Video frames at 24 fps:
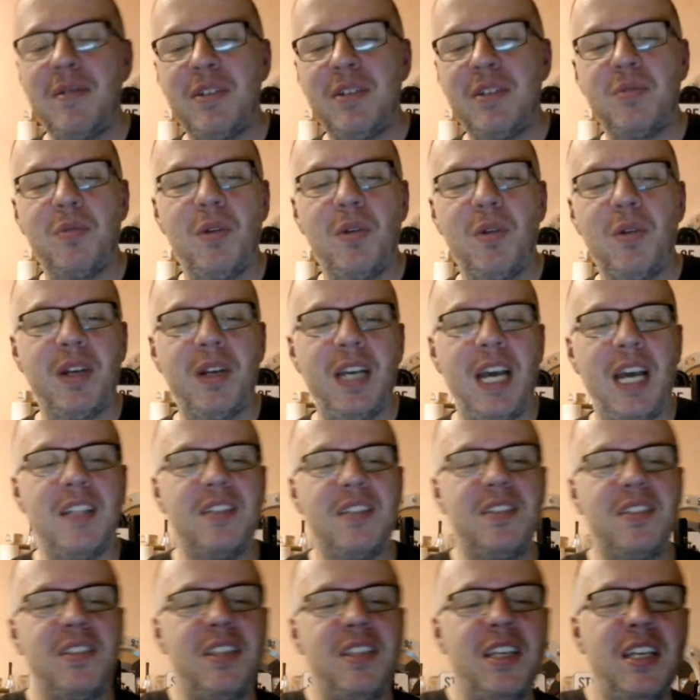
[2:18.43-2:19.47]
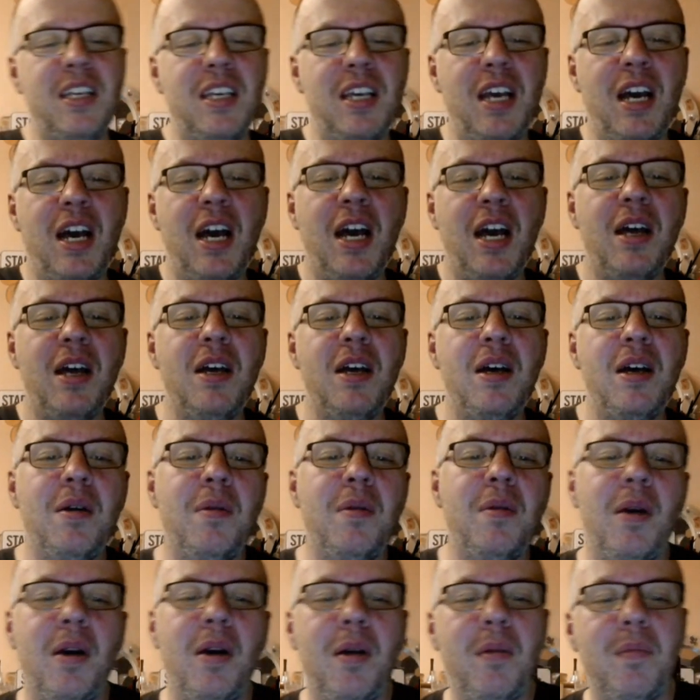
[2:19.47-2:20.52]
were against the
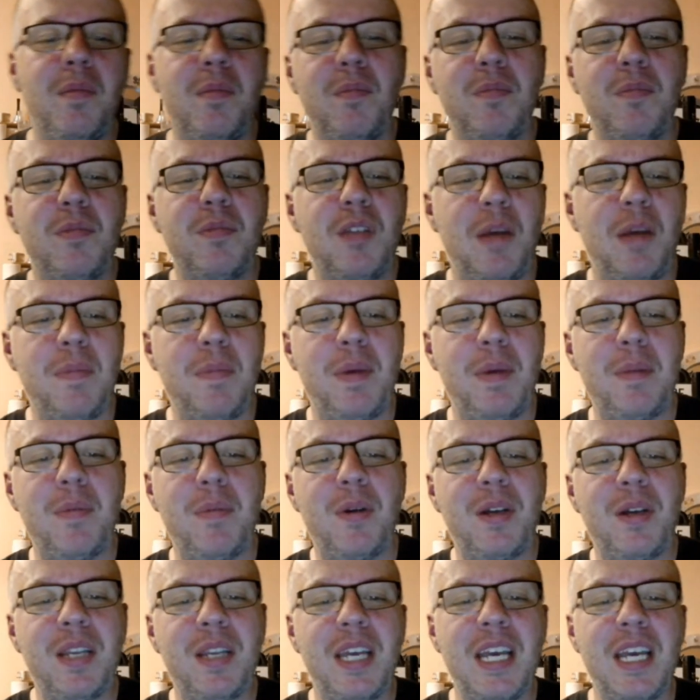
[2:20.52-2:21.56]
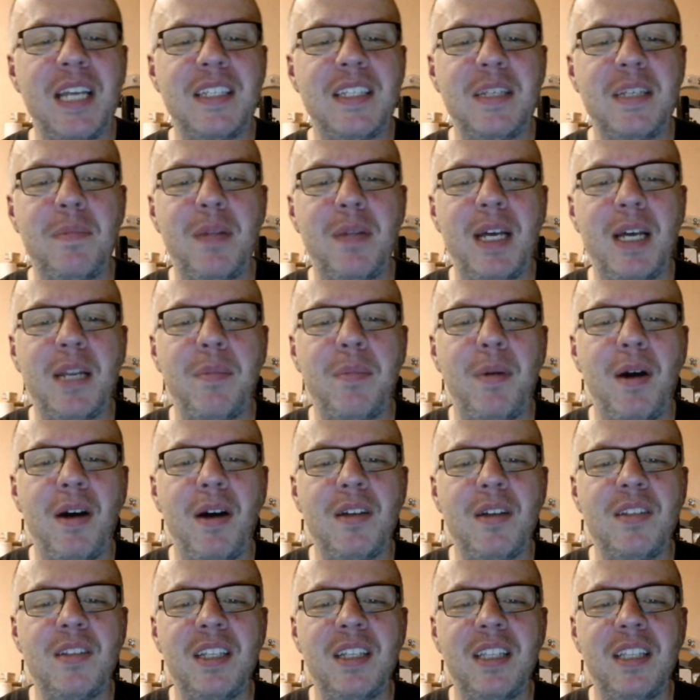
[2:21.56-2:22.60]
Tampa Bay Buccaneers. He played a
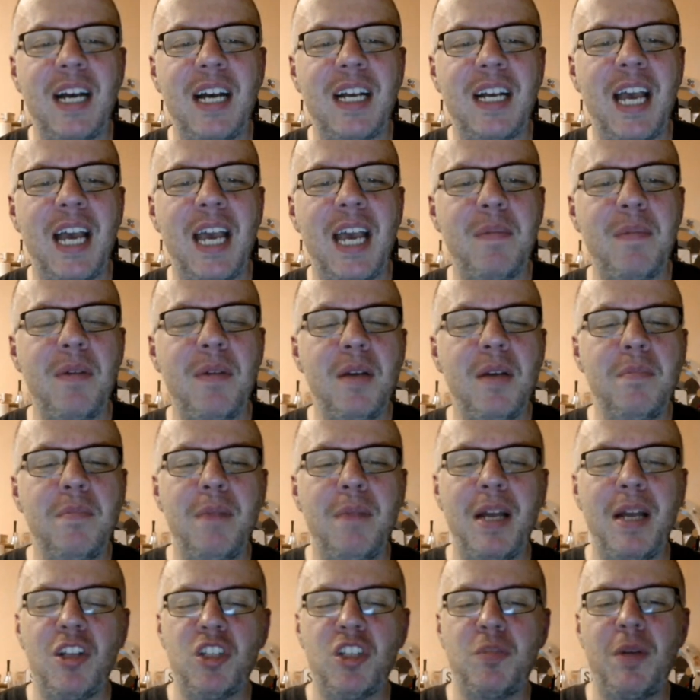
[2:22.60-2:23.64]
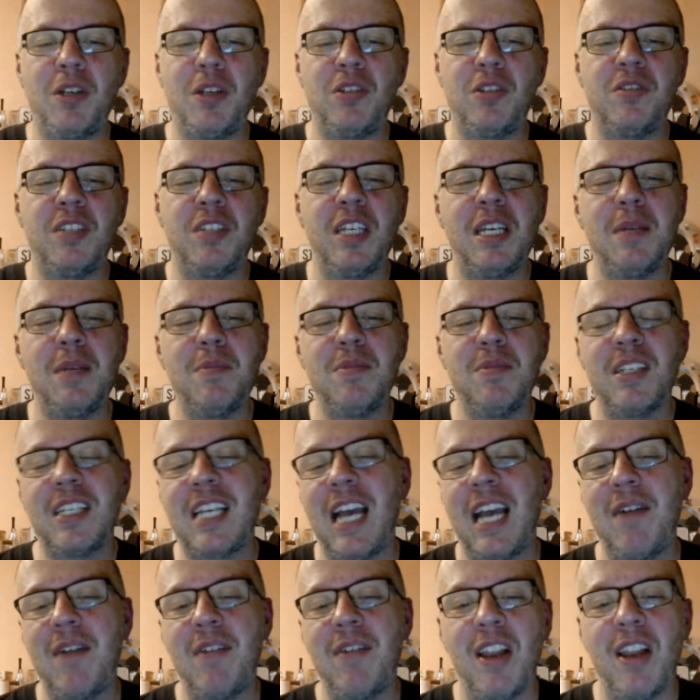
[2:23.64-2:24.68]
part in that game, mainly on special teams,
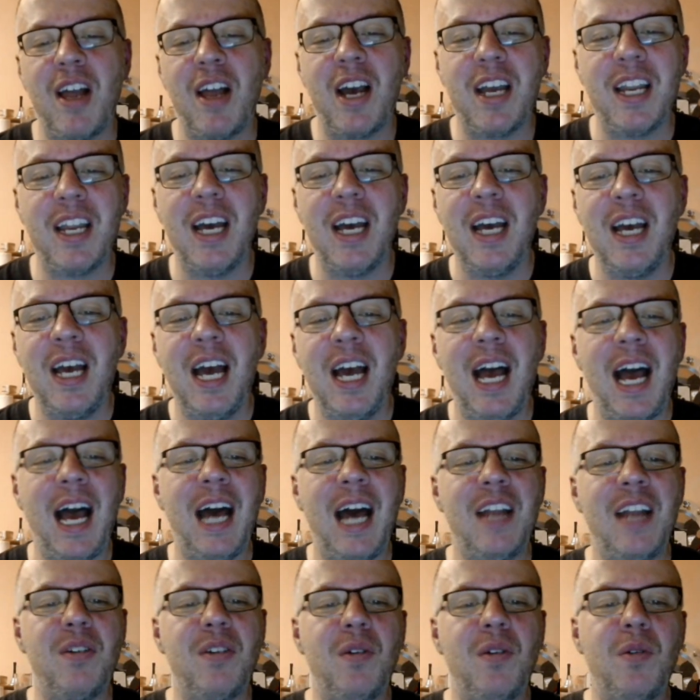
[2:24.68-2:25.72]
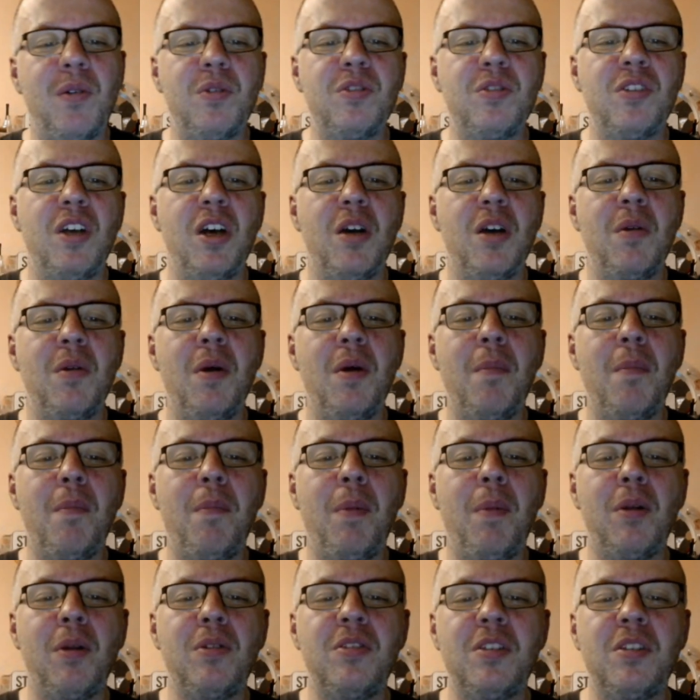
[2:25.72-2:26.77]
Carolina, and also
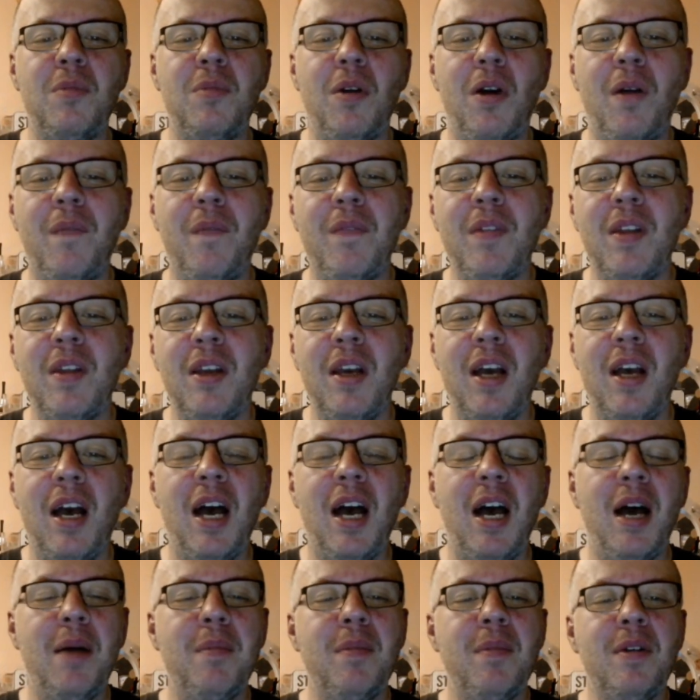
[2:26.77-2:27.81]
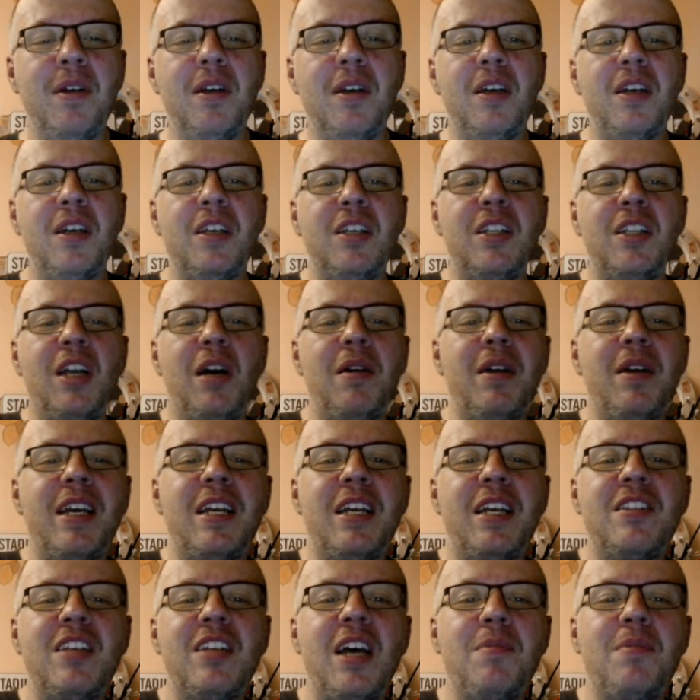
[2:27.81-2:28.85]
Baltimore. In
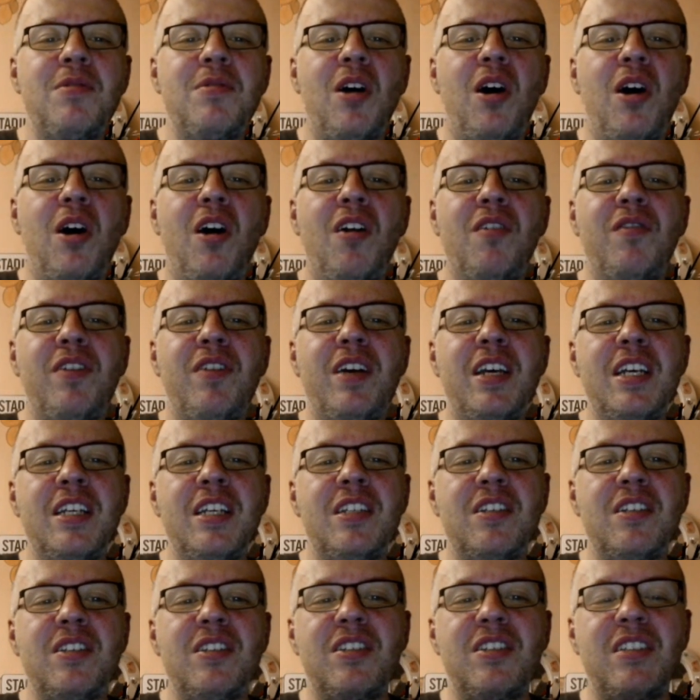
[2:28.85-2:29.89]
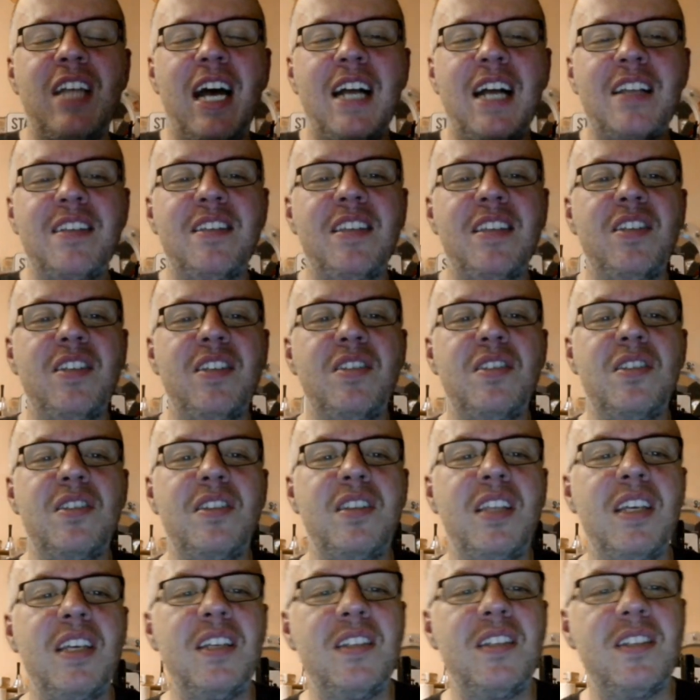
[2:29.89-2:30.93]
terms of his stats this
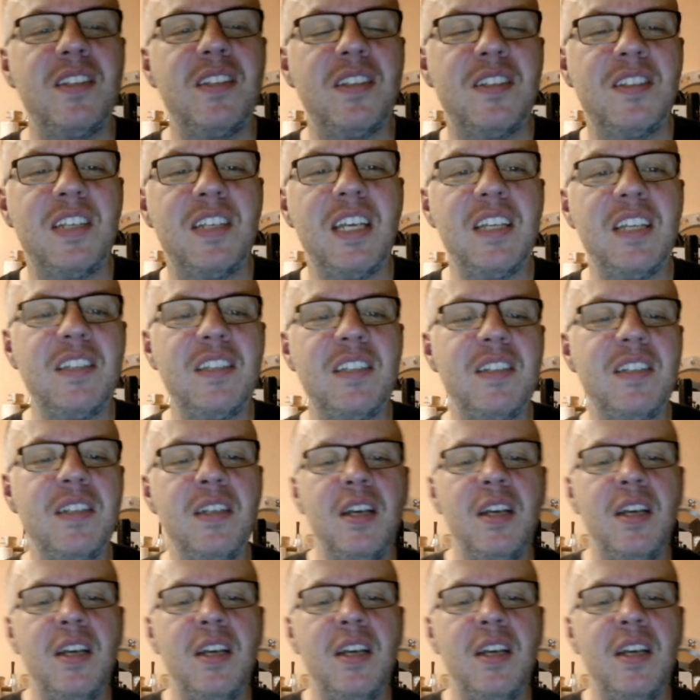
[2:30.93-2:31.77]
season,